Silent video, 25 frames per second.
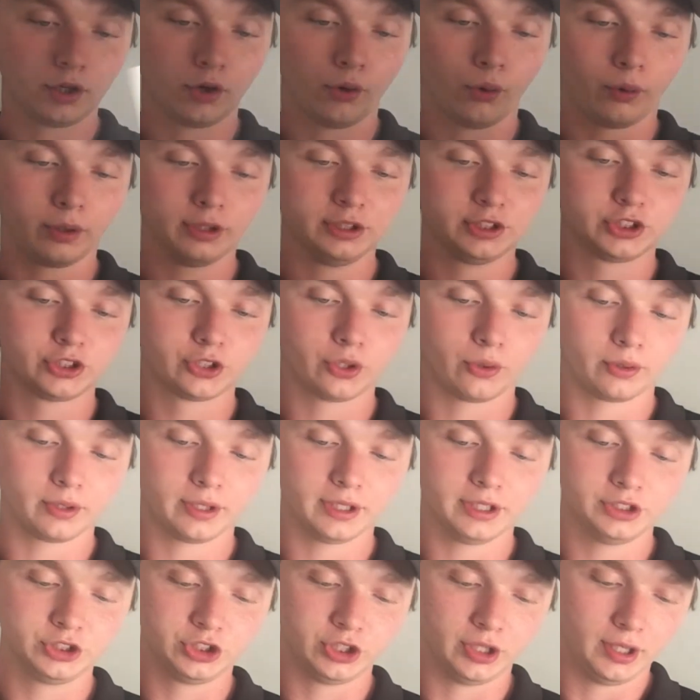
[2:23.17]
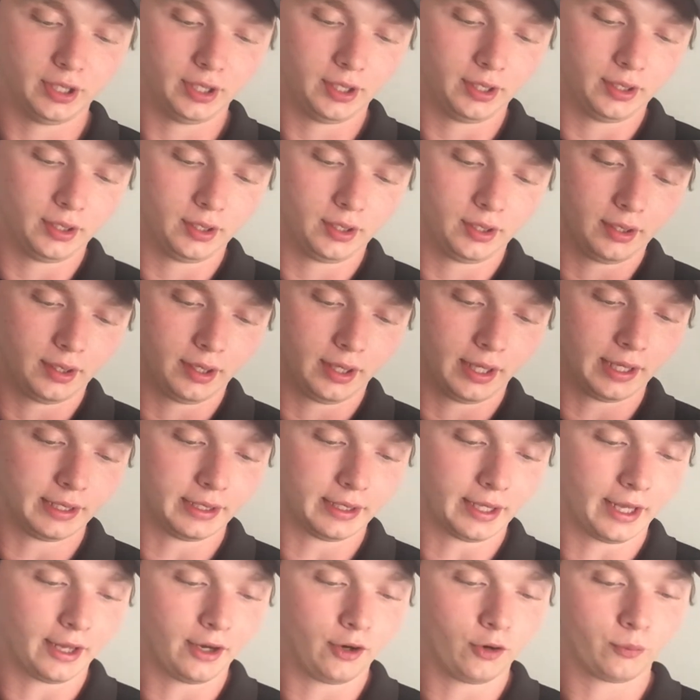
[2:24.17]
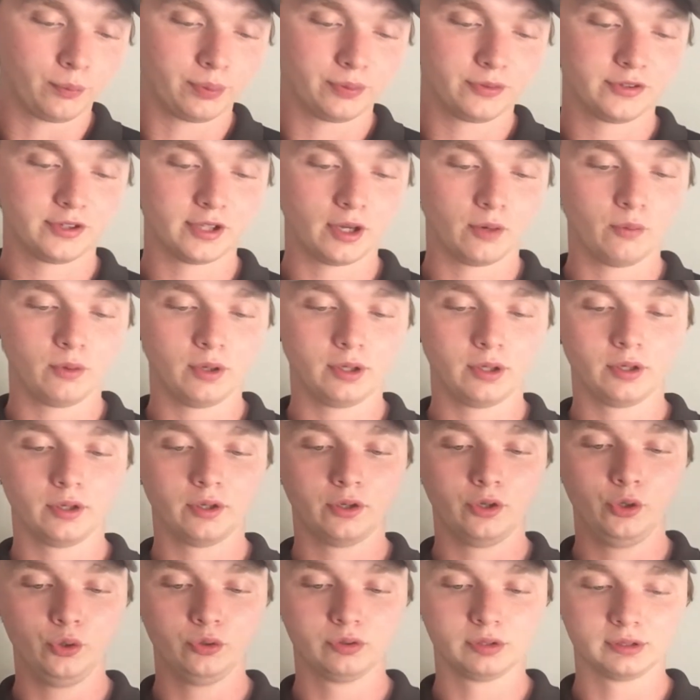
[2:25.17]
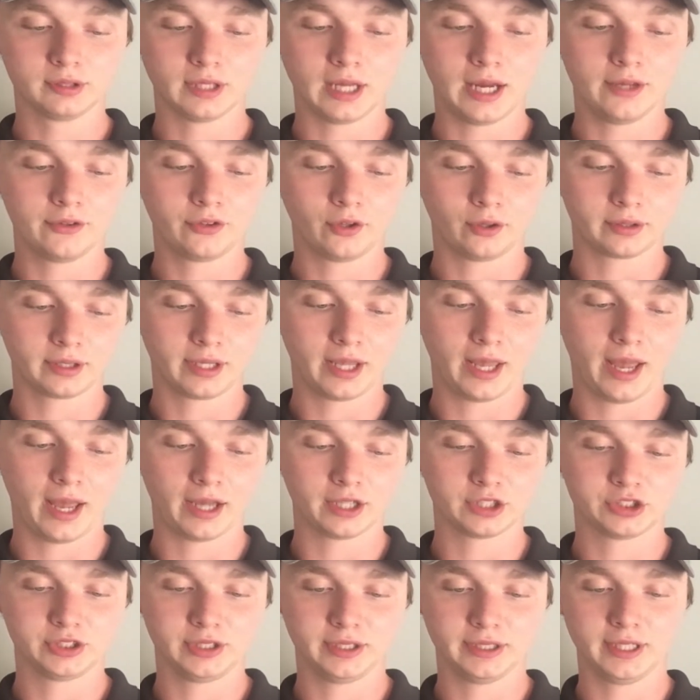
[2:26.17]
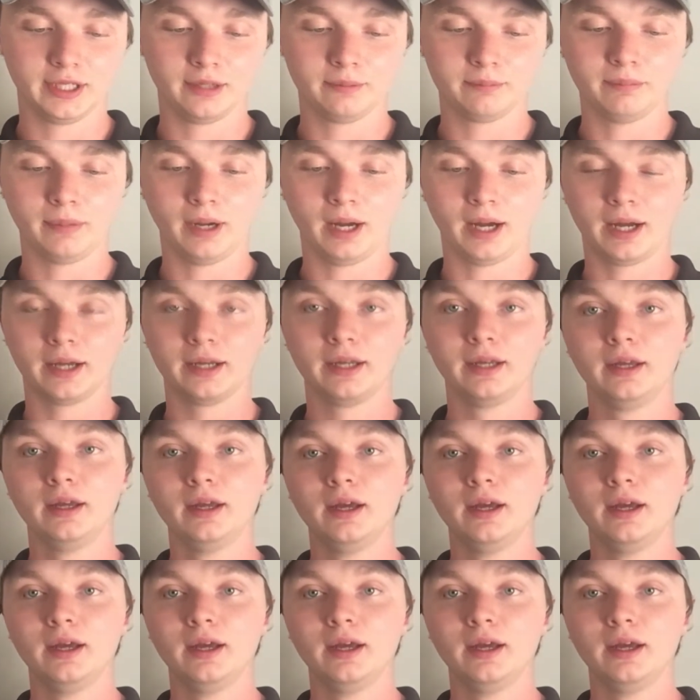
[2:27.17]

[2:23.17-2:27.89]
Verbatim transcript: coin shortage and help someone who relies on cash to get by.